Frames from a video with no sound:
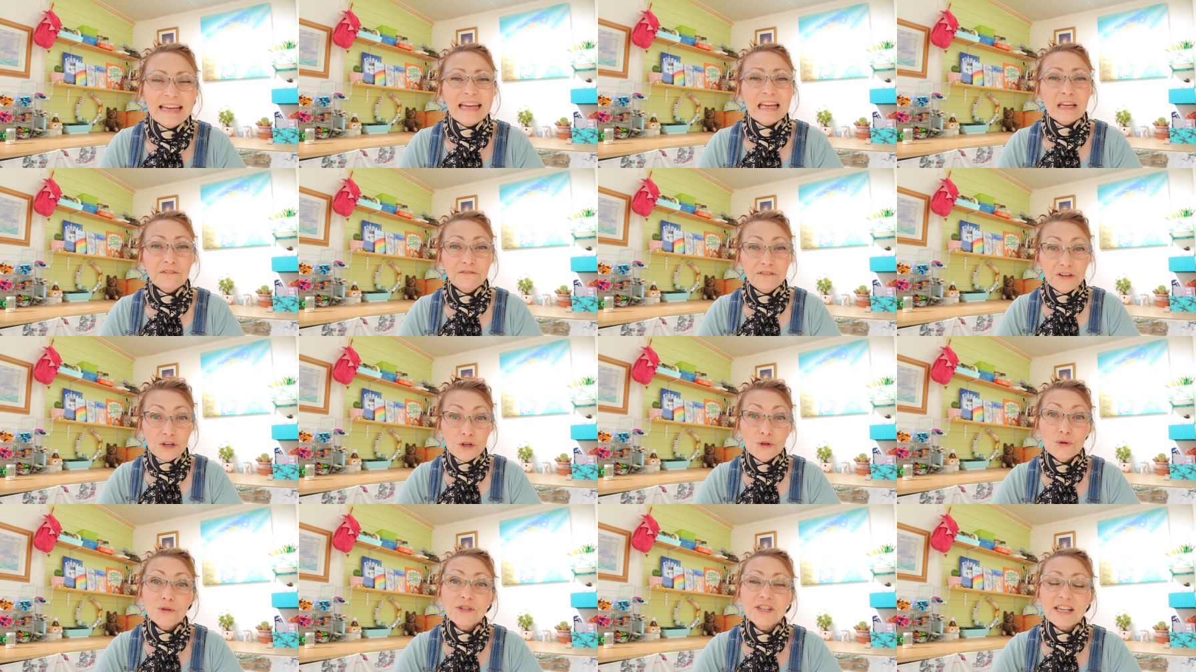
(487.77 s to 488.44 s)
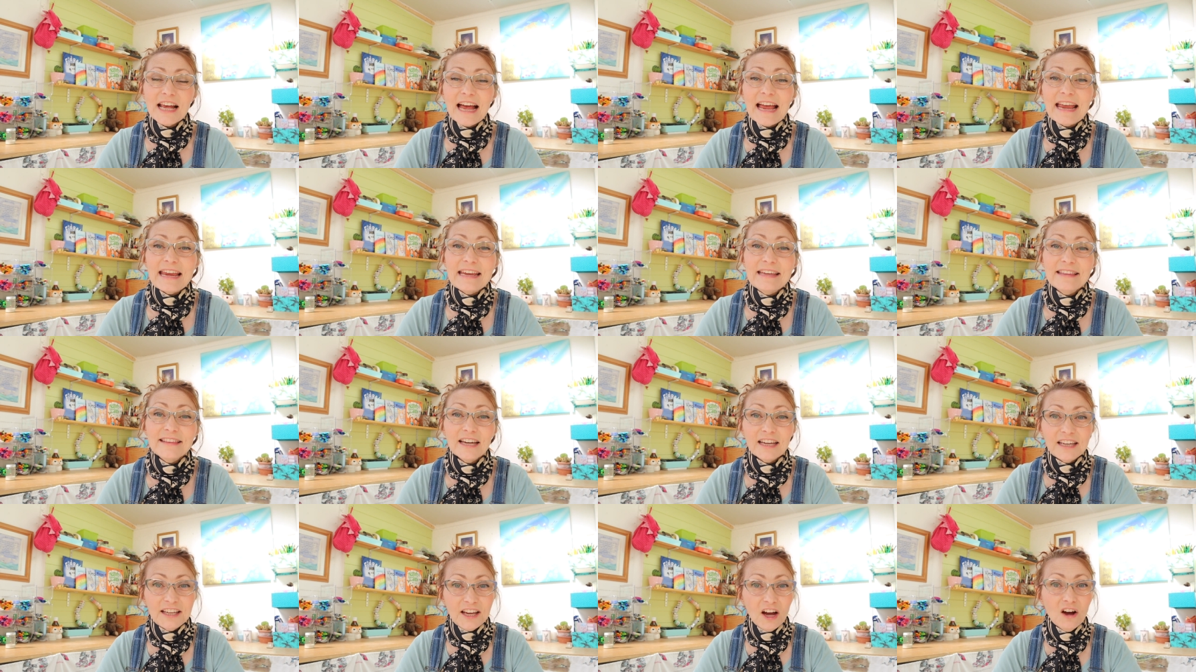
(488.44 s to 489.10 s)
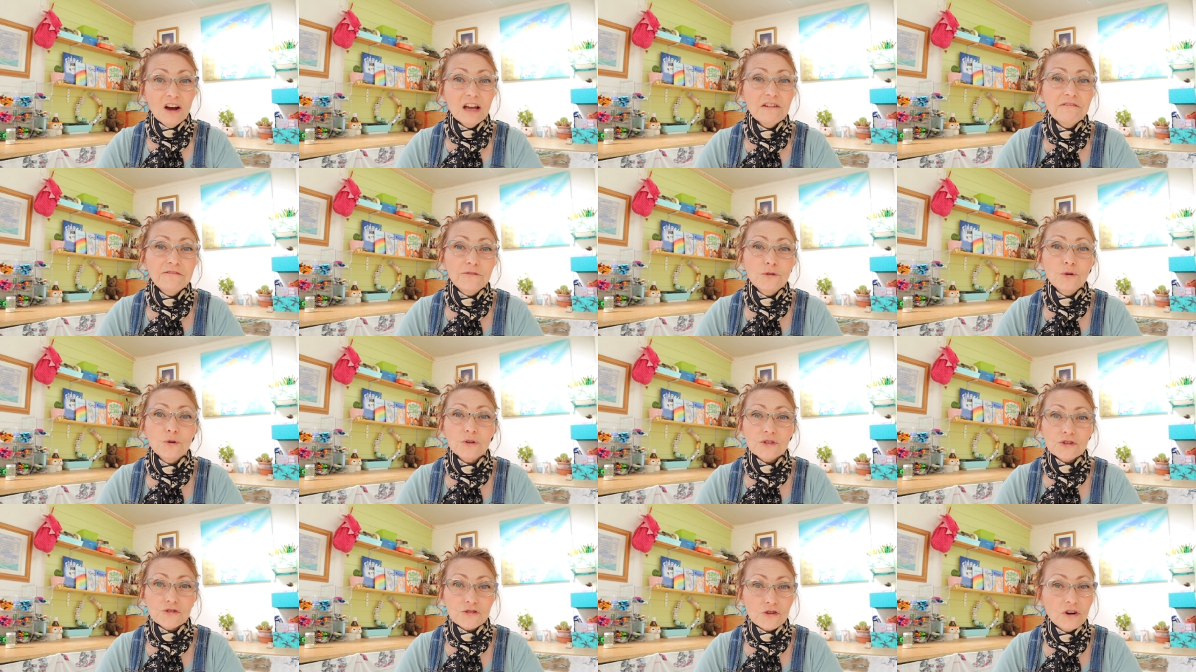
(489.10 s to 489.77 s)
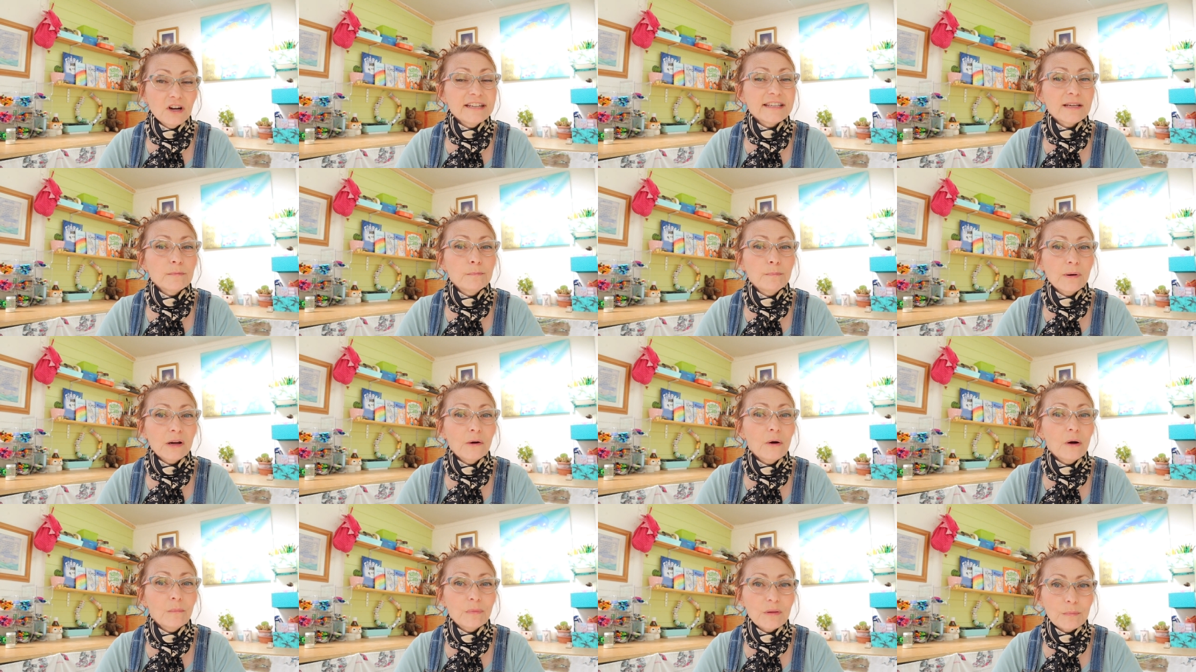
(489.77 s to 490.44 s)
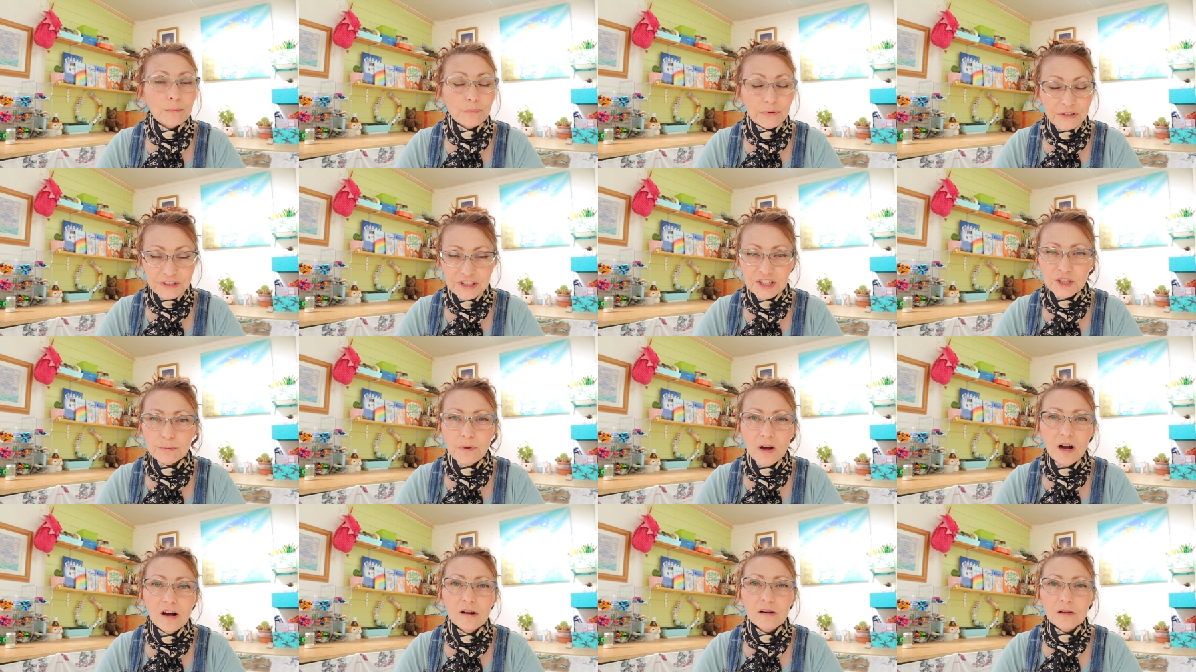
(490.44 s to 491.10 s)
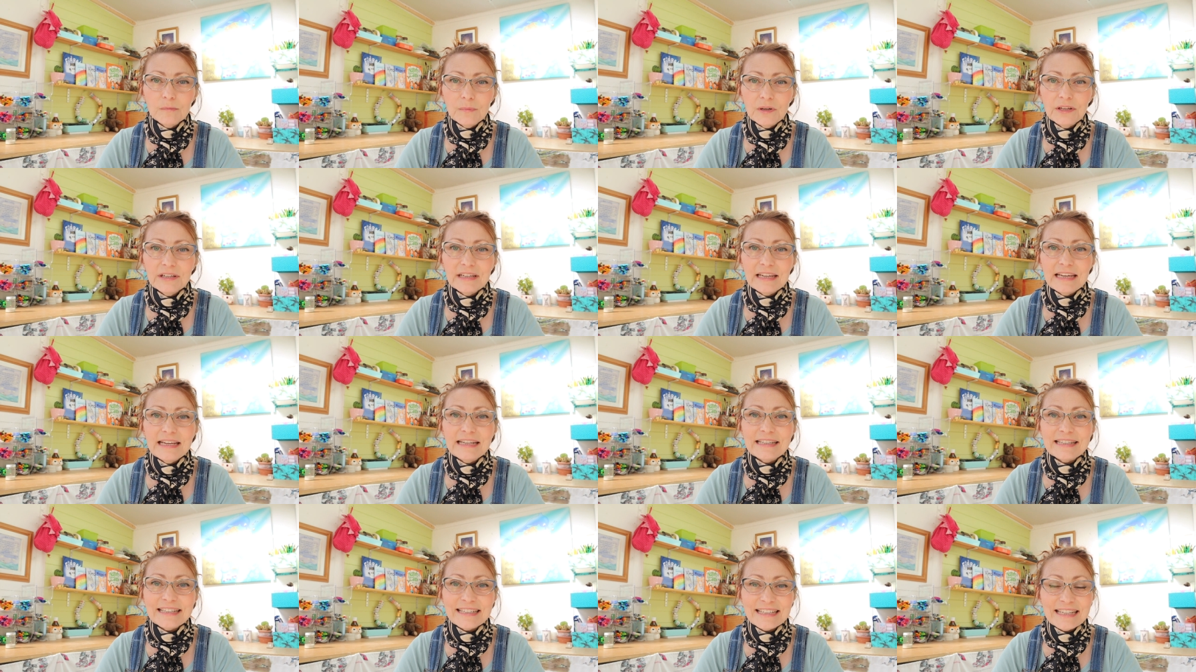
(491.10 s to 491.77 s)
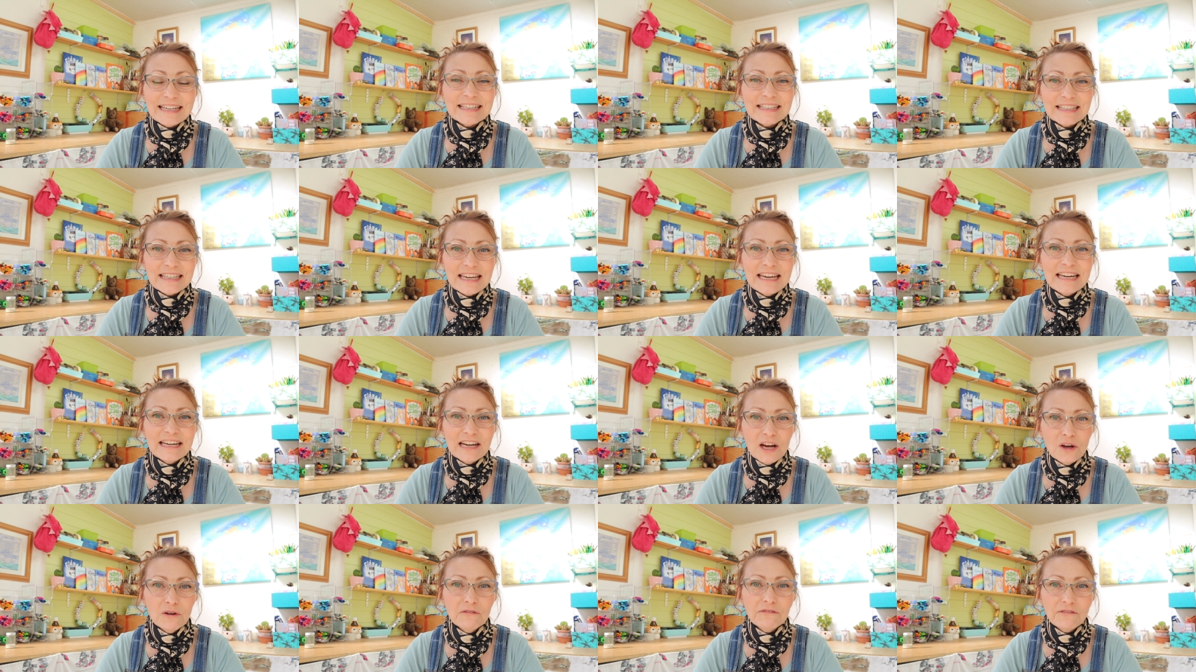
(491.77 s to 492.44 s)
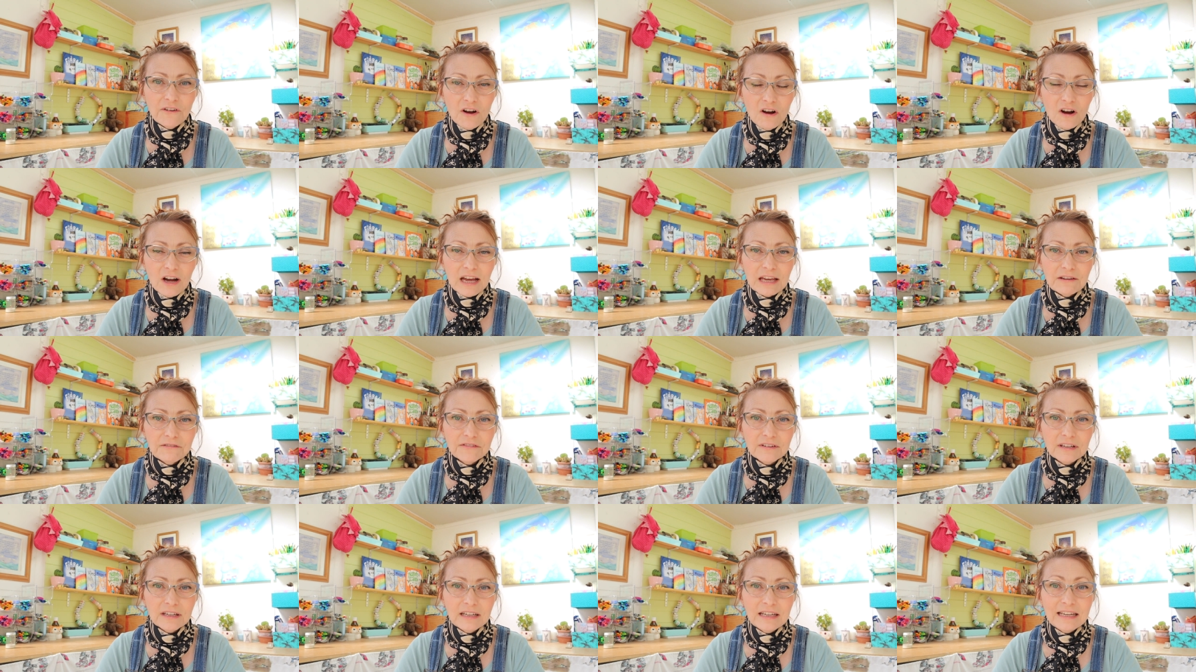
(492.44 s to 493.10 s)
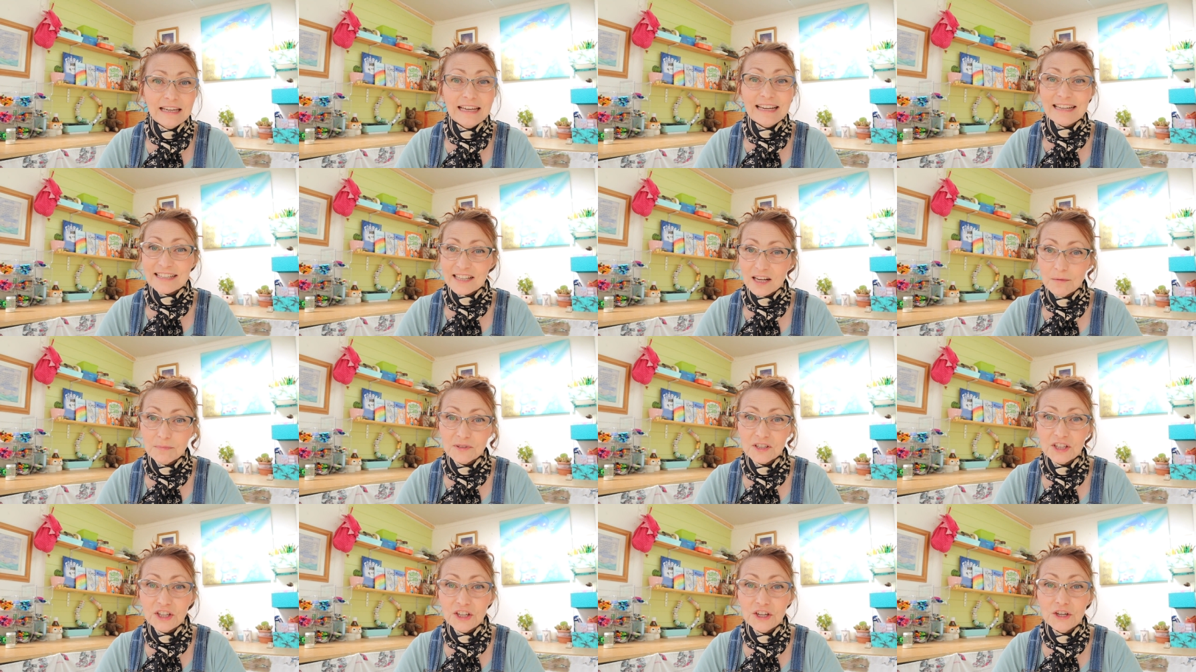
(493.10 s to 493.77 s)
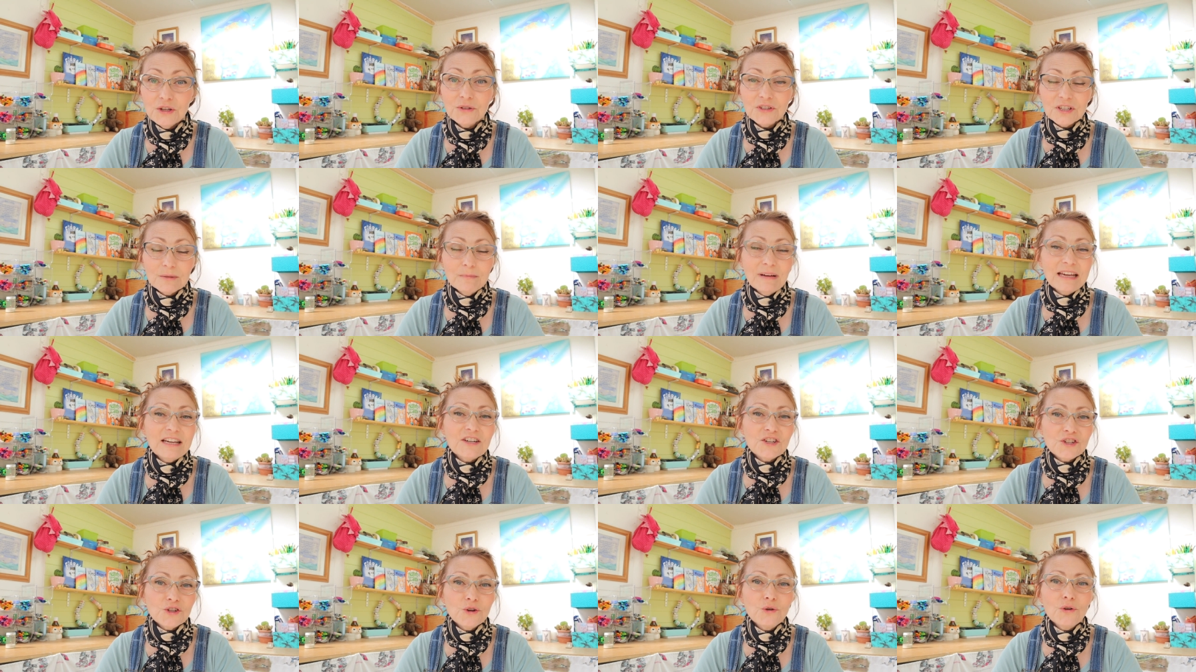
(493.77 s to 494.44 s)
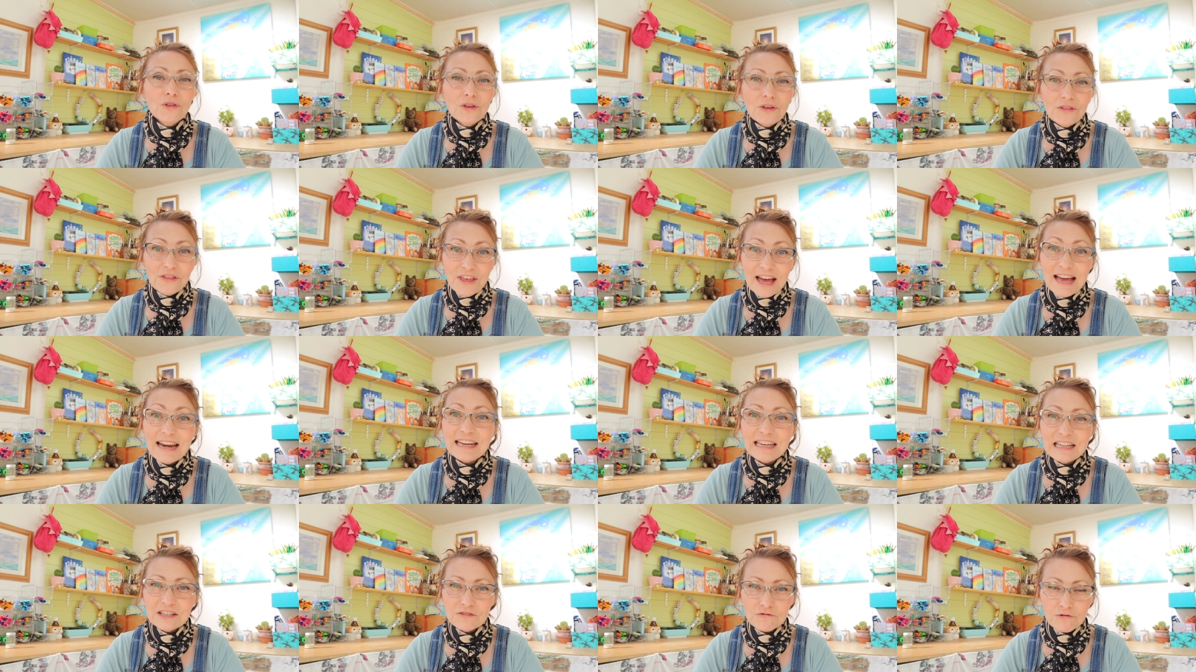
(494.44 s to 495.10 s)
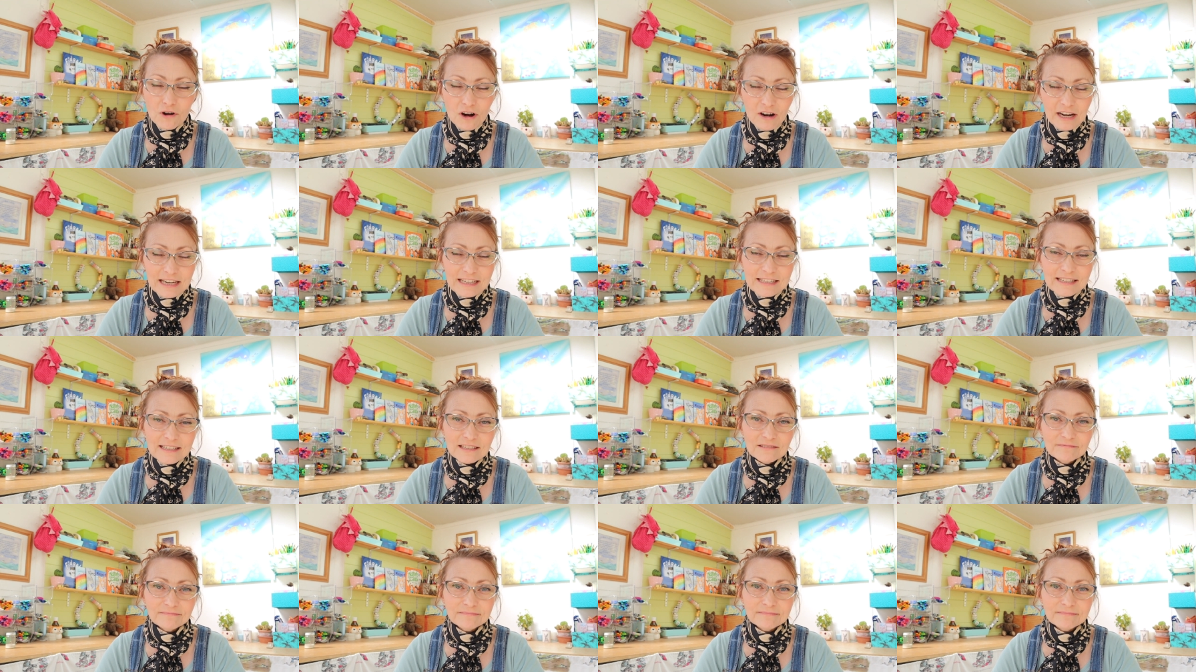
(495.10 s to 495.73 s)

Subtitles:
If you say that Guy Fawkes tried to blow up the British Parliament in 1605, it's up to you to make sure that that is right.